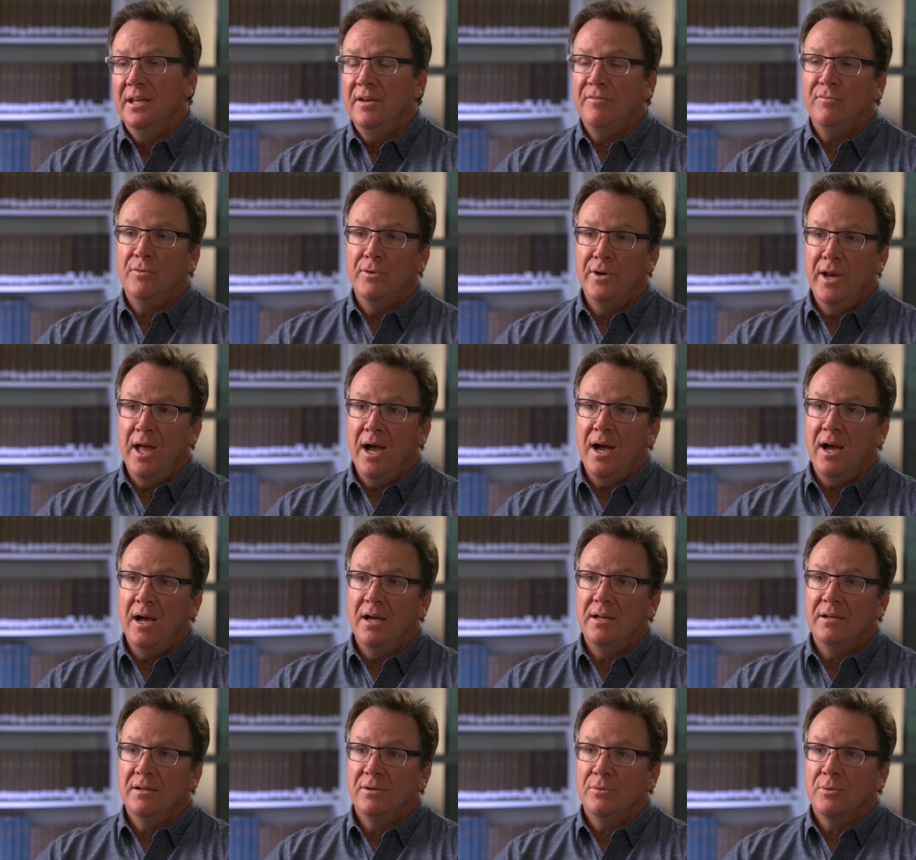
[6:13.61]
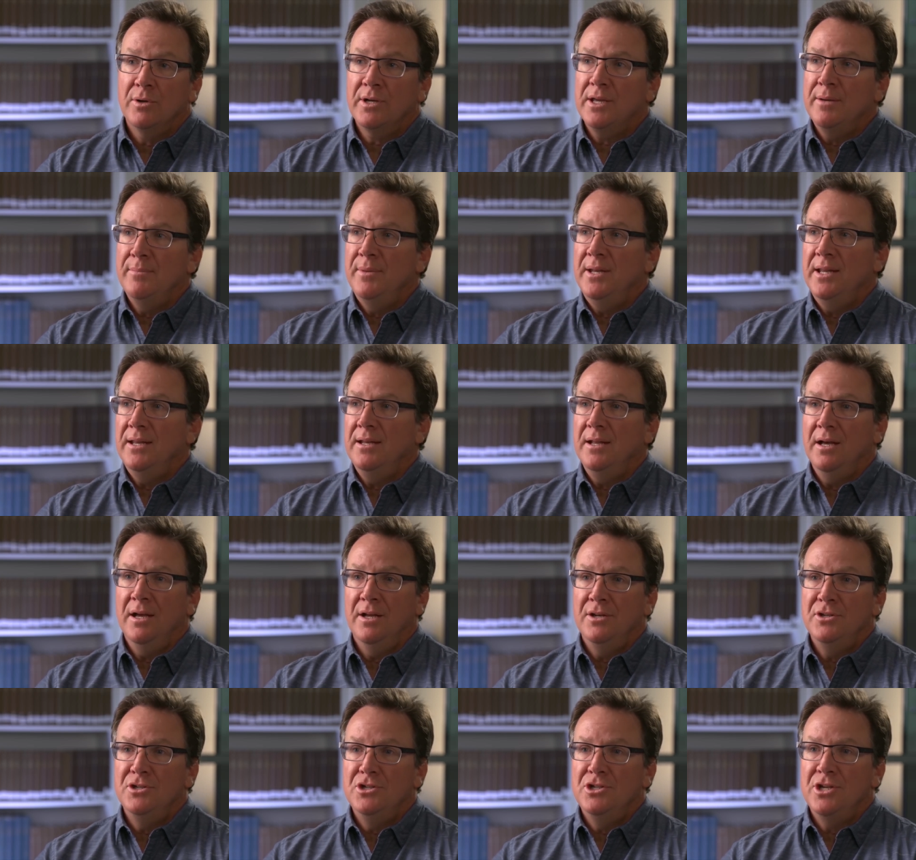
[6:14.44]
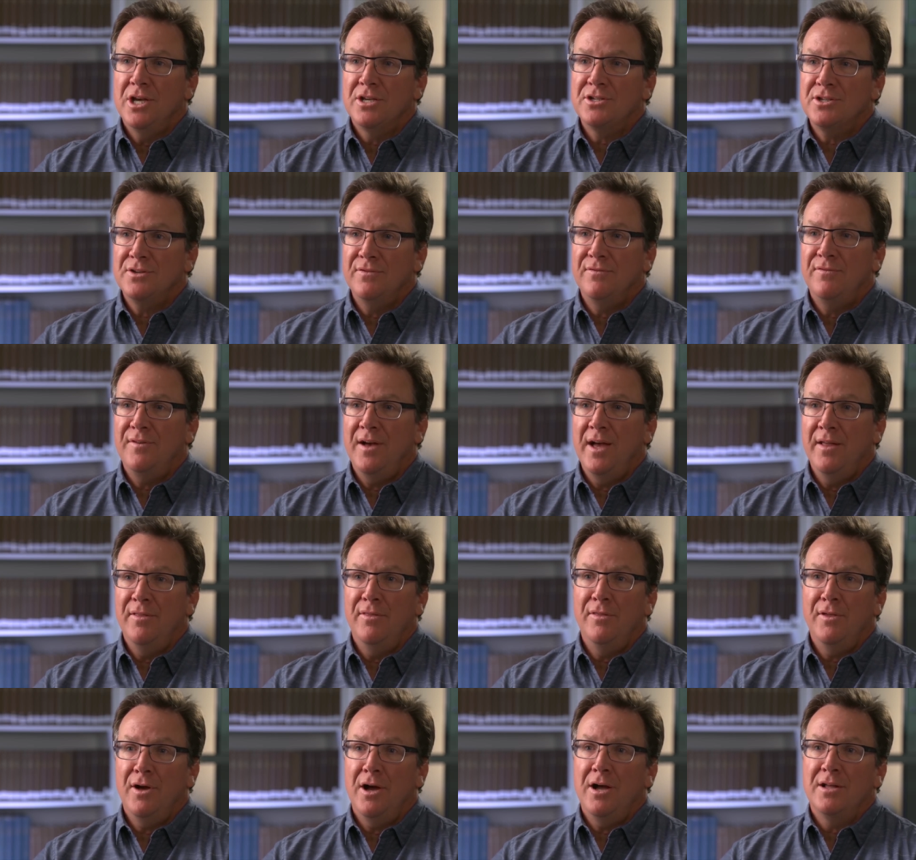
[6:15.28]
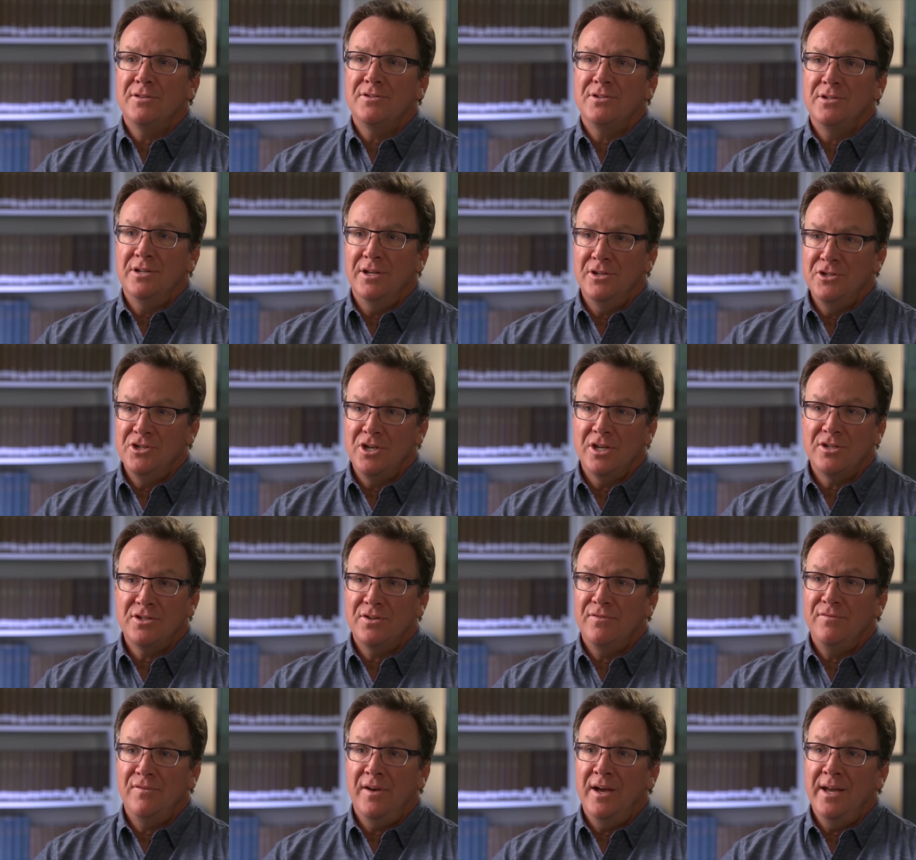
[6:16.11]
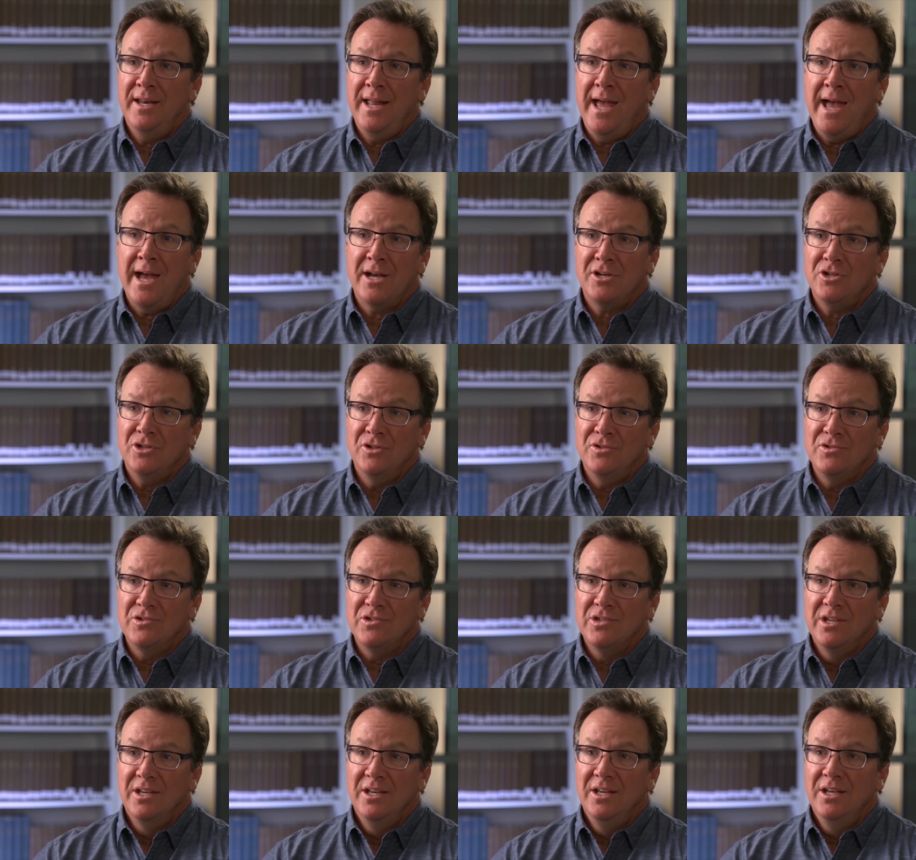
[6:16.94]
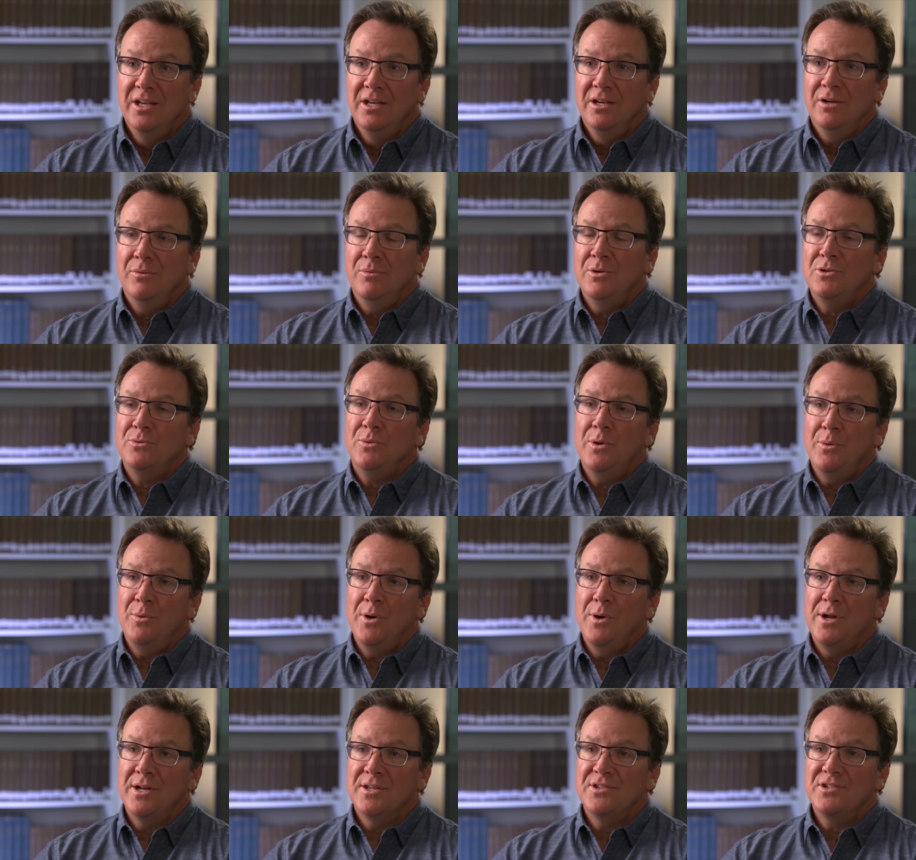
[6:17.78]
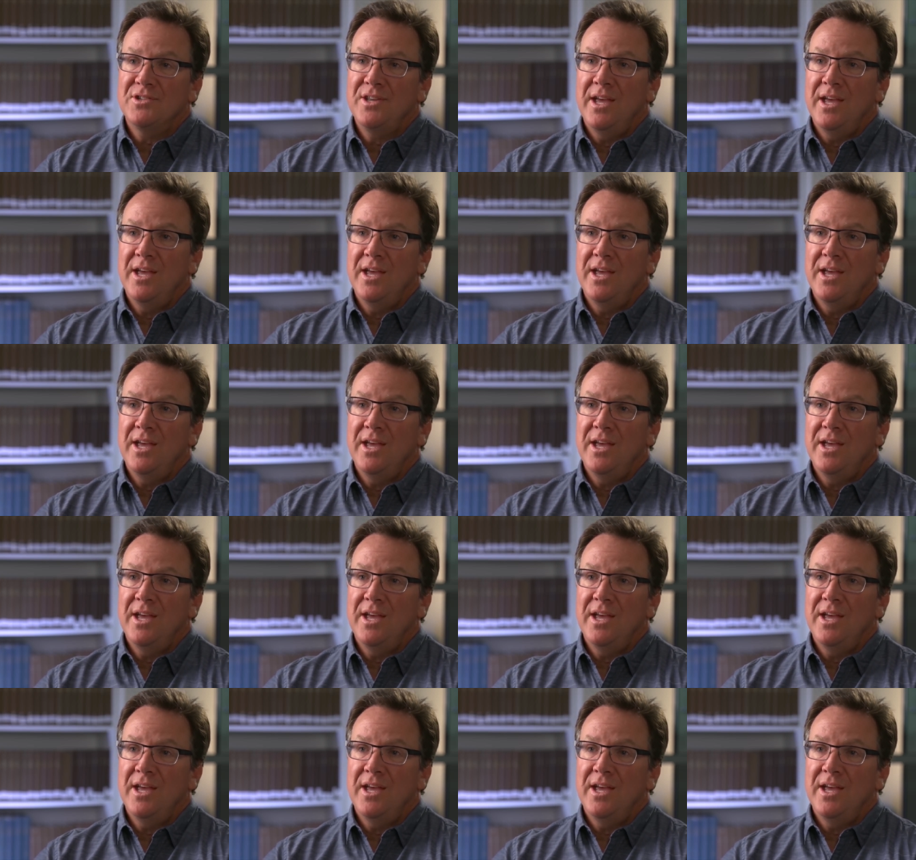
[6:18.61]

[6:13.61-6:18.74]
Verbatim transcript: If we're not, we're committing unjustified thoughts and unjustified actions, which we want to